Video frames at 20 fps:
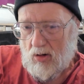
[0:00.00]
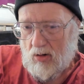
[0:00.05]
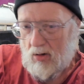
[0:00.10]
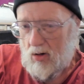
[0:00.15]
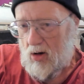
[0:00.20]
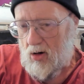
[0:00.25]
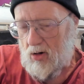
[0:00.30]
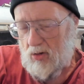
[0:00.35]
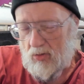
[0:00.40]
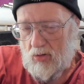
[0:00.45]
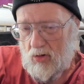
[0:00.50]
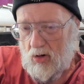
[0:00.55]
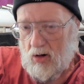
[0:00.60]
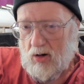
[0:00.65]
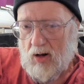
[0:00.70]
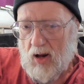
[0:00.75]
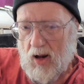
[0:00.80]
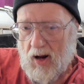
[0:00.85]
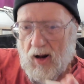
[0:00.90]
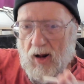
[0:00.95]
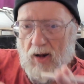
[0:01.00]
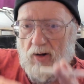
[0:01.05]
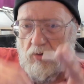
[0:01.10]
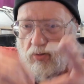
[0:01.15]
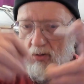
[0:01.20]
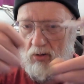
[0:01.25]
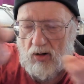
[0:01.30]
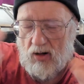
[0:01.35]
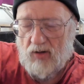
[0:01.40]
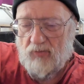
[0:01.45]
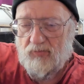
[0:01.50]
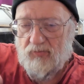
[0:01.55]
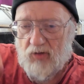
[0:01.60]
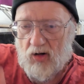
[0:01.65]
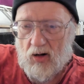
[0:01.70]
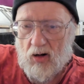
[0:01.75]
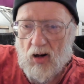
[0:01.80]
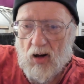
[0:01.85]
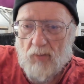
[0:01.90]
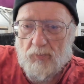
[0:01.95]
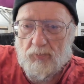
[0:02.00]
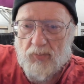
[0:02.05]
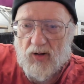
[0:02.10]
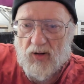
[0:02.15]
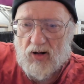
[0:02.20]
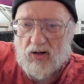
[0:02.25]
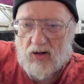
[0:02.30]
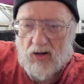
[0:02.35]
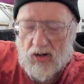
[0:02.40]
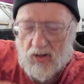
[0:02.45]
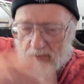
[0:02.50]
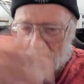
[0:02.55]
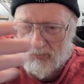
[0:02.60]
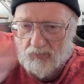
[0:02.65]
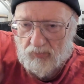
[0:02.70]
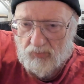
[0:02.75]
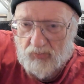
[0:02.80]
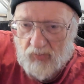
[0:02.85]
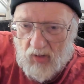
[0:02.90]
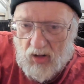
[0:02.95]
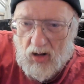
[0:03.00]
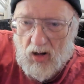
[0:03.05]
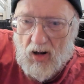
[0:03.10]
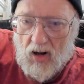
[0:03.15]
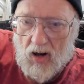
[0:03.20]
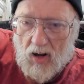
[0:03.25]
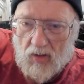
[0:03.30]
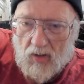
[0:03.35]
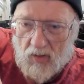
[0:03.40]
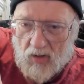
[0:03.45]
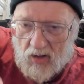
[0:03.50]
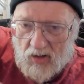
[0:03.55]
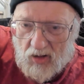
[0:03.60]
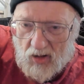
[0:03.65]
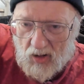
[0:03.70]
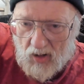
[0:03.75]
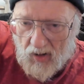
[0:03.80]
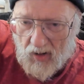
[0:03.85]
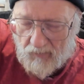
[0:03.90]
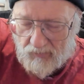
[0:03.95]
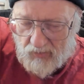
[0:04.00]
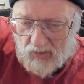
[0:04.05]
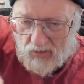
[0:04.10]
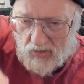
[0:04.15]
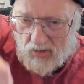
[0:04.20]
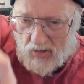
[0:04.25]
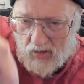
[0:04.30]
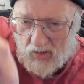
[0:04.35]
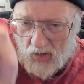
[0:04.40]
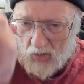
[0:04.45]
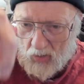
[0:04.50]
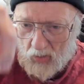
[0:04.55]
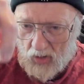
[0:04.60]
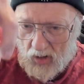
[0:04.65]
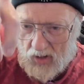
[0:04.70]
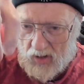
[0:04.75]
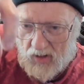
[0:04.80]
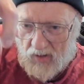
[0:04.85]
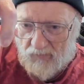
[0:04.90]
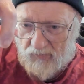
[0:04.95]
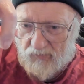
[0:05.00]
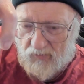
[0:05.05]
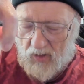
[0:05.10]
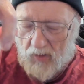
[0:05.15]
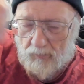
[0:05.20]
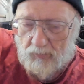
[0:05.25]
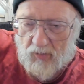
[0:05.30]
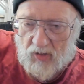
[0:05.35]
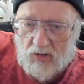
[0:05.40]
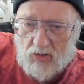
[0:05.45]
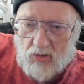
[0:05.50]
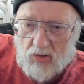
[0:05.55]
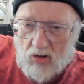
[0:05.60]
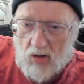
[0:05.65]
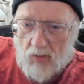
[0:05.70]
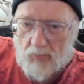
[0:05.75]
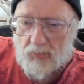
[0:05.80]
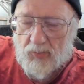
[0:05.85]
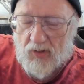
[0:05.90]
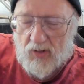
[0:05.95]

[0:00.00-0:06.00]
unhook a handle and lift it up, and then you have to slowly lift up the chip.